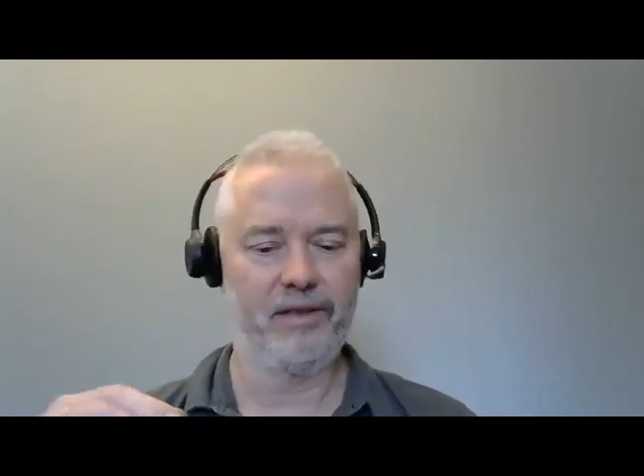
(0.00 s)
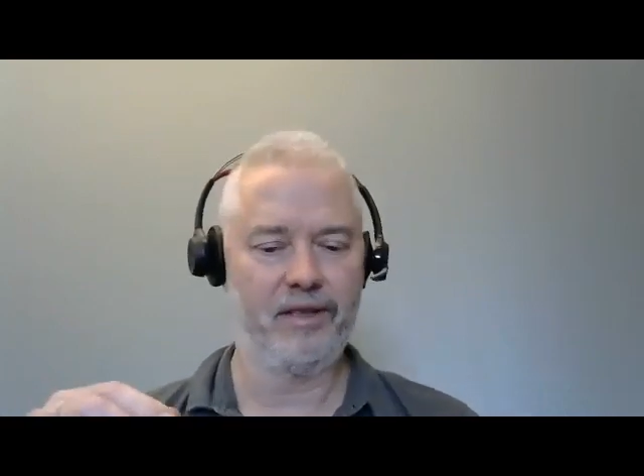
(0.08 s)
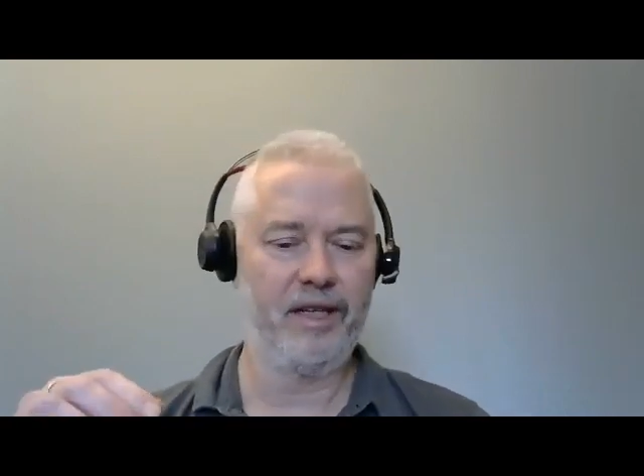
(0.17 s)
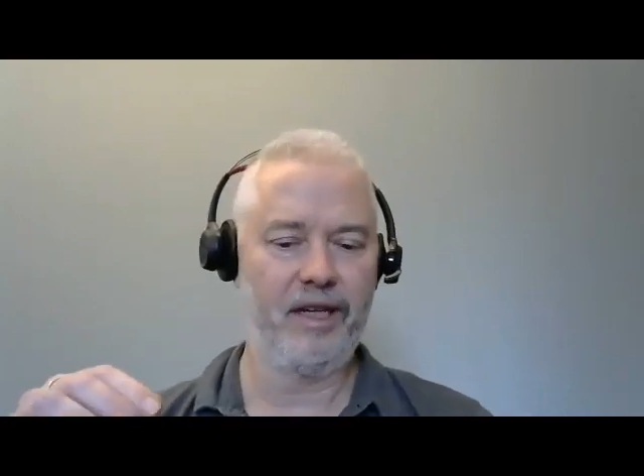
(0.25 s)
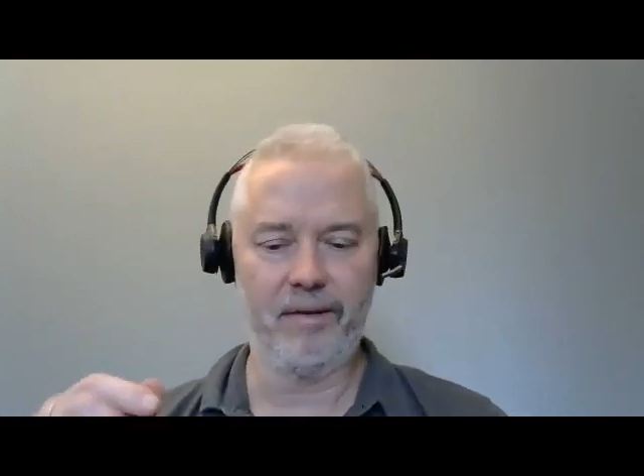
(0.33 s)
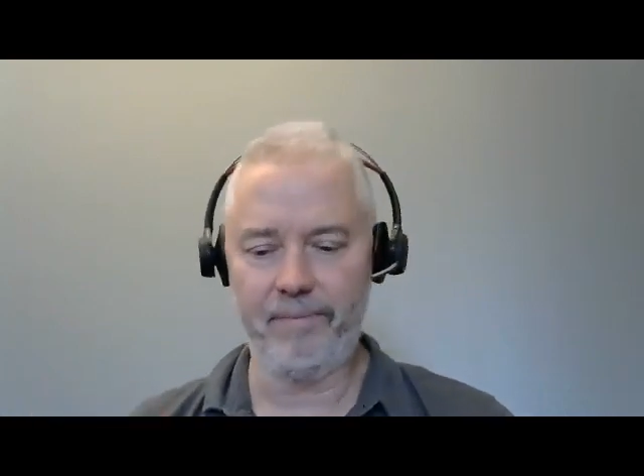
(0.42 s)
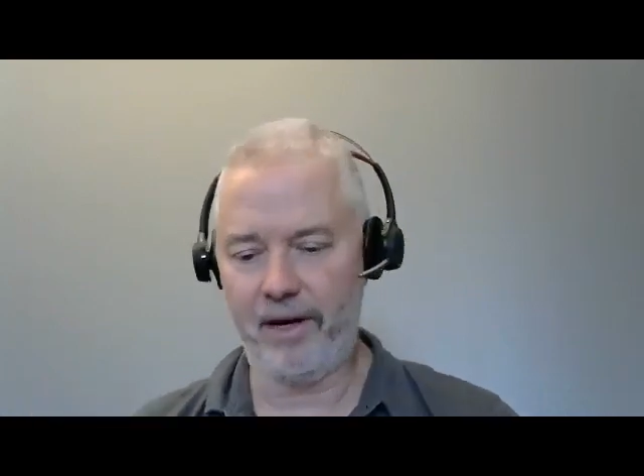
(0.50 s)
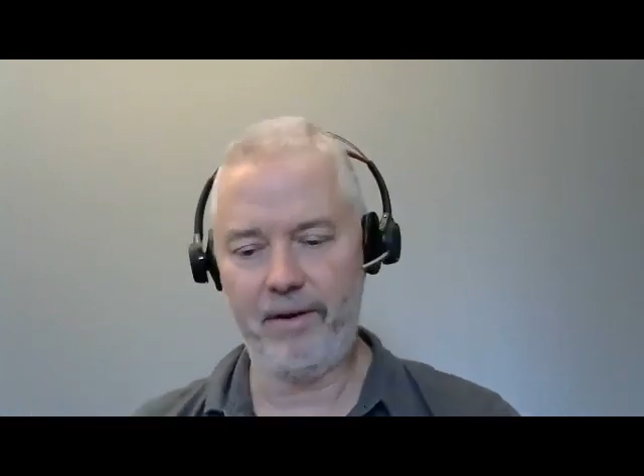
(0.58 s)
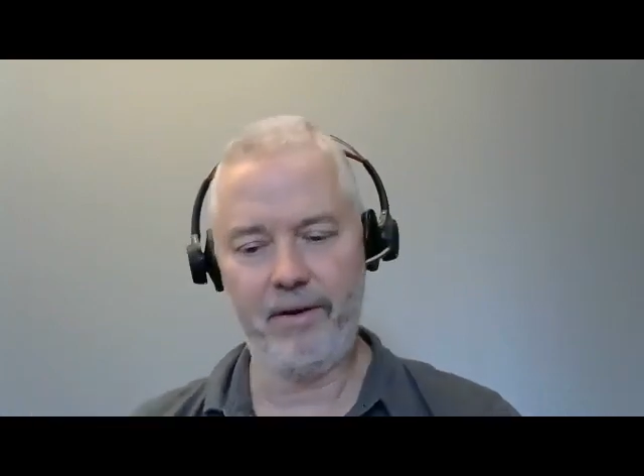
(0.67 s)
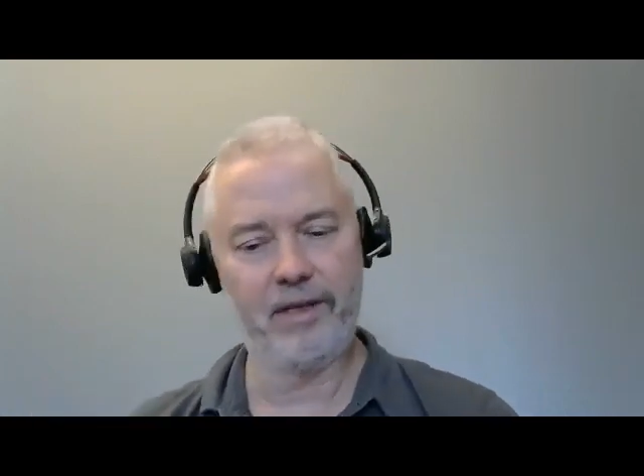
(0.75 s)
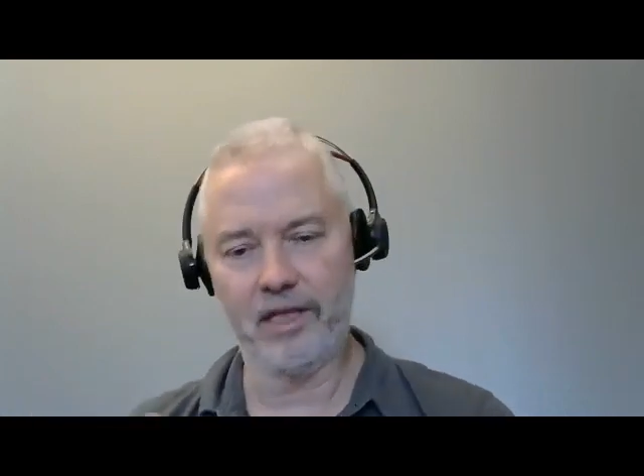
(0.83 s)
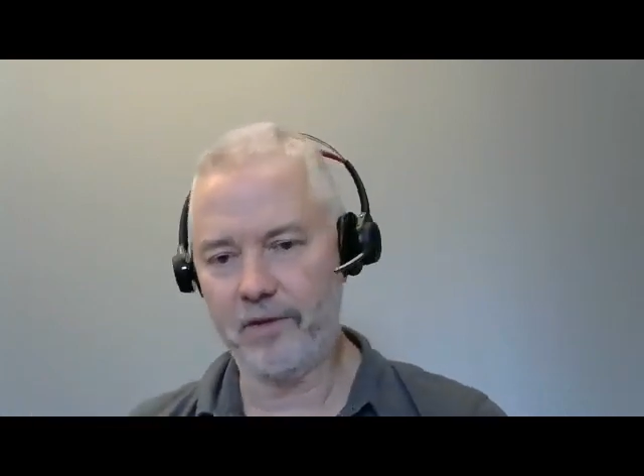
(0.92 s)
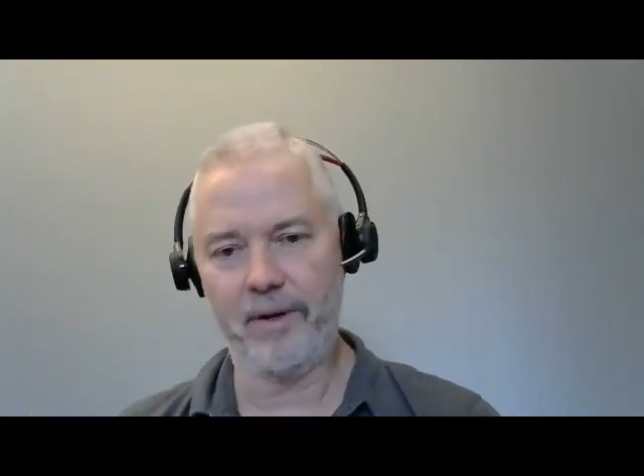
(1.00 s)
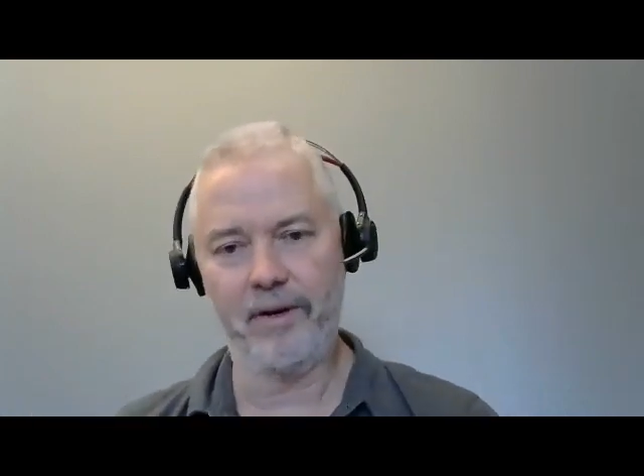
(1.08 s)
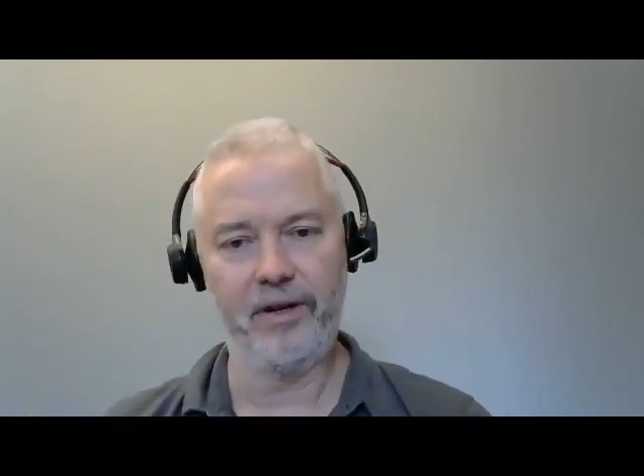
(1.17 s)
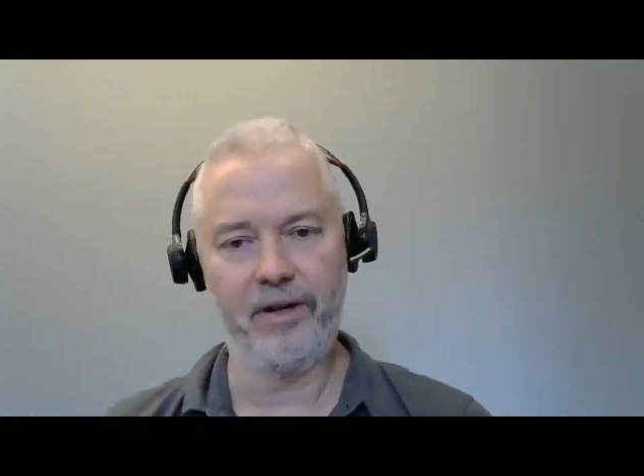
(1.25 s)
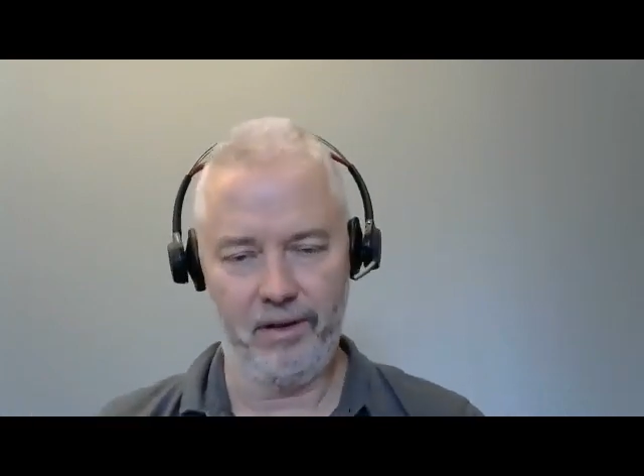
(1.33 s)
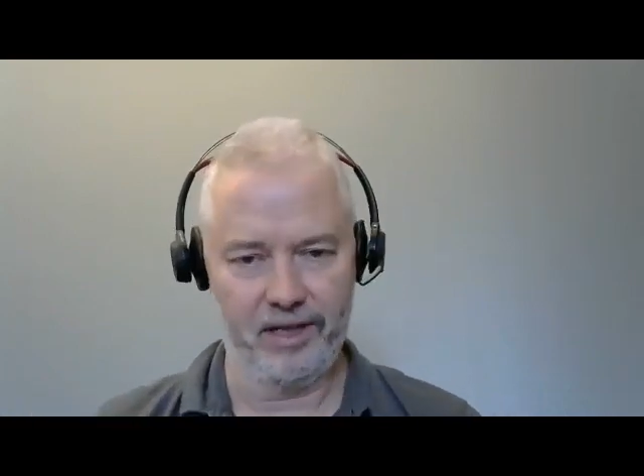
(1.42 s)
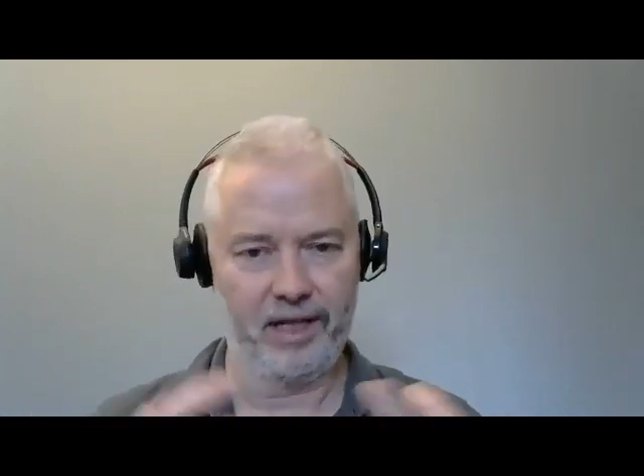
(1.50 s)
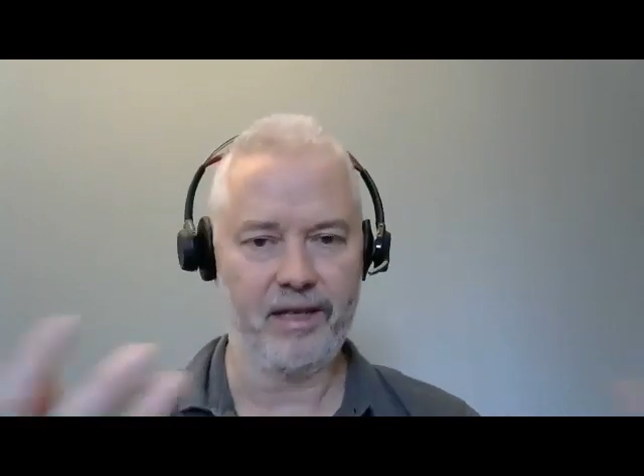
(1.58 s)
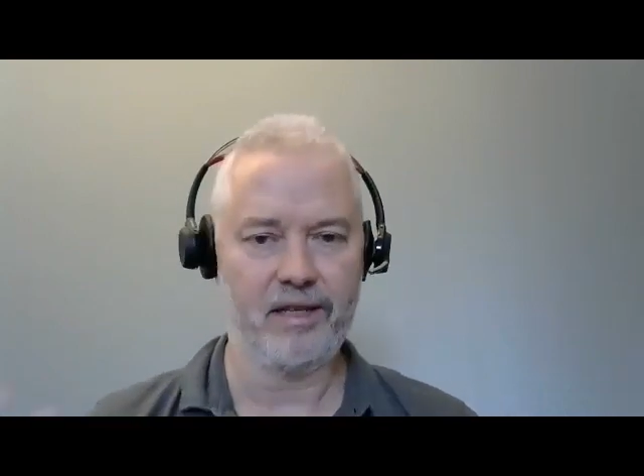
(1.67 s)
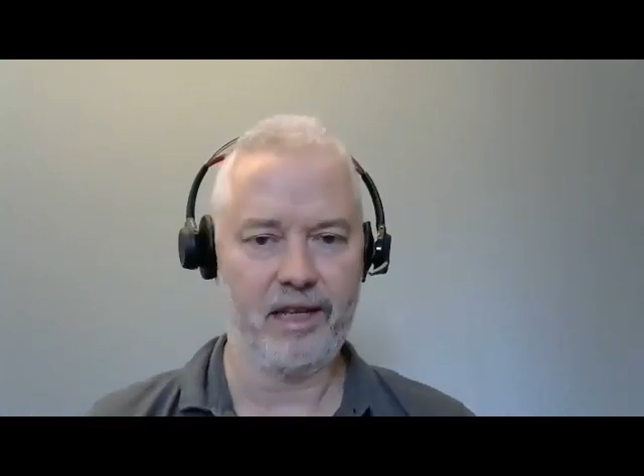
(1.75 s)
D L C and burrows and stereo and all this